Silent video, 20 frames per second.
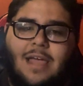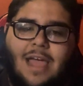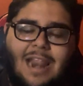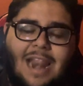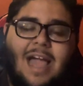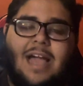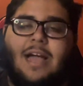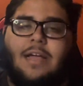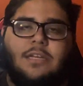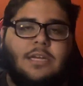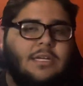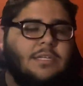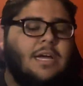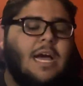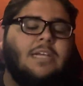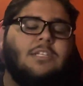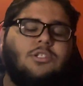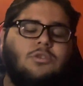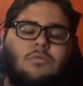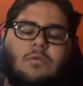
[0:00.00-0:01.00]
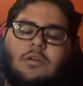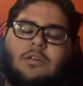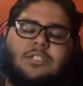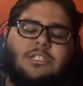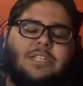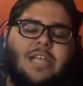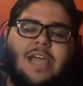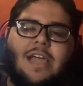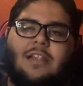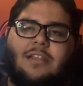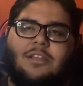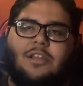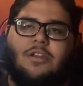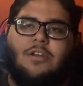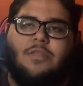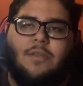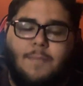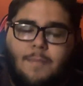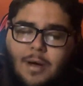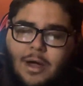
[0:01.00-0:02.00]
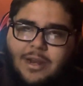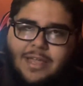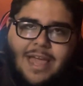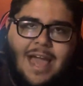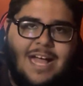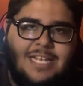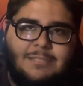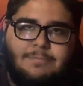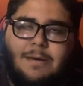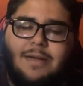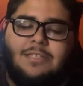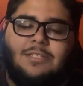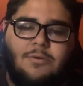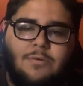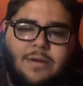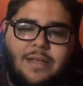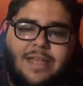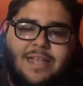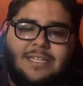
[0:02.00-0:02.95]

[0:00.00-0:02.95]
and I do understand, you know, the money aspect to it.